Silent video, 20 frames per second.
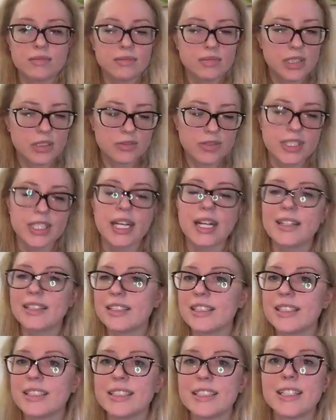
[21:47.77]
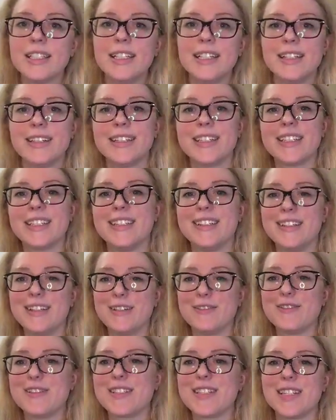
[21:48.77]
in reality, like, I
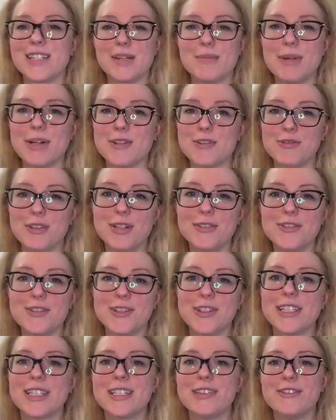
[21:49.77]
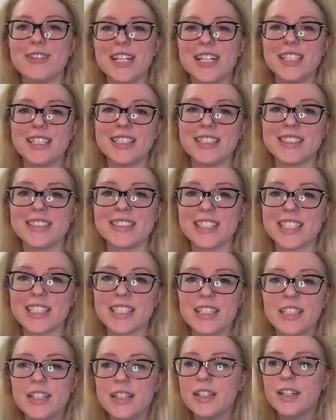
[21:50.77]
was like about 12, so like in reality it's like,
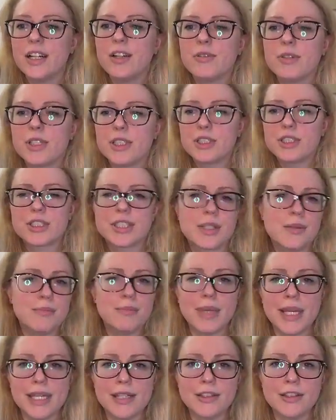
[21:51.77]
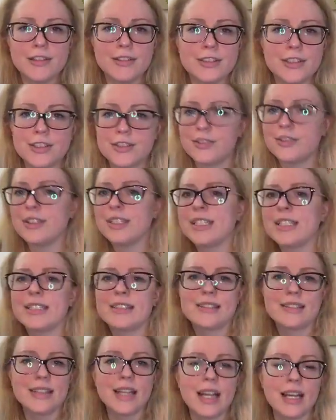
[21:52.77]
oh, it could just get mailed, you know, like
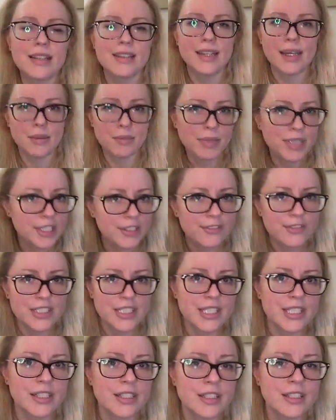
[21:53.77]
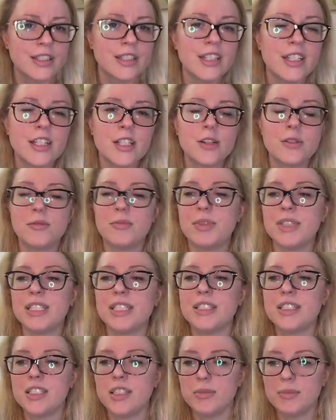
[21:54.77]
it's not that big of a deal.
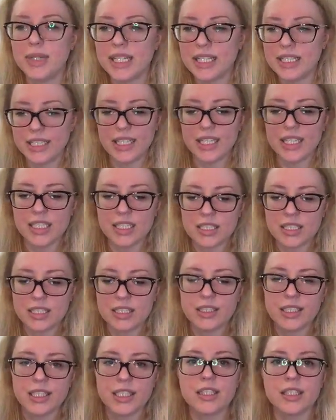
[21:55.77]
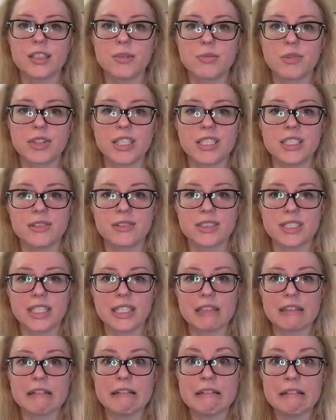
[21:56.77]
But to my like young brain it was
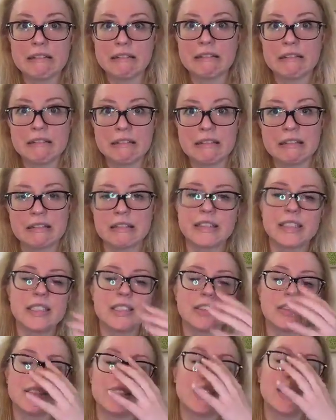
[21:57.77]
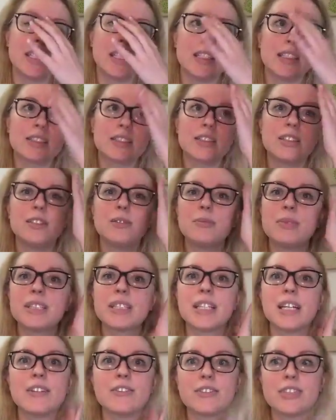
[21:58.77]
like, oh, you know, like it's gonna be
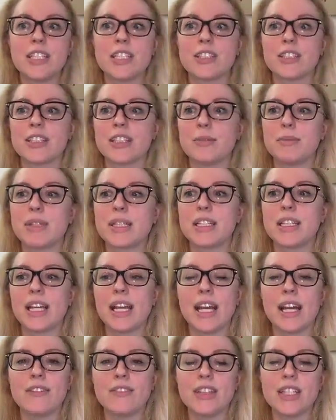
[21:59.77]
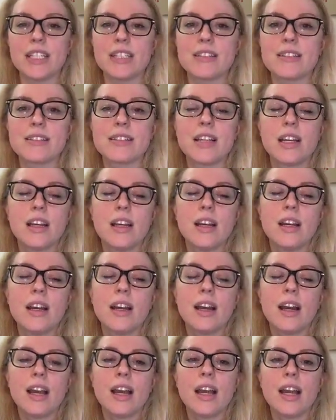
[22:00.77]
left here, like I'm not gonna have this.
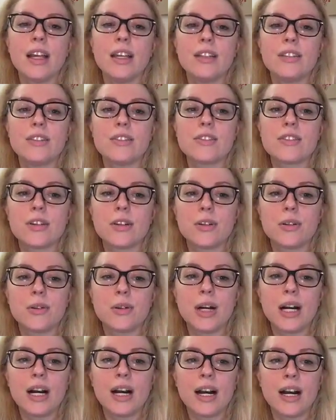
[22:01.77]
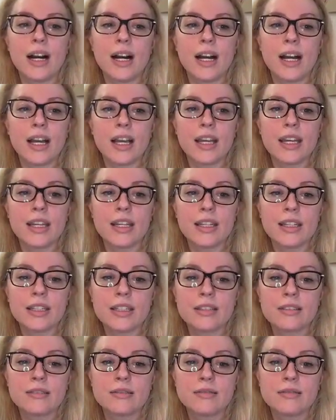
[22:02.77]
And so I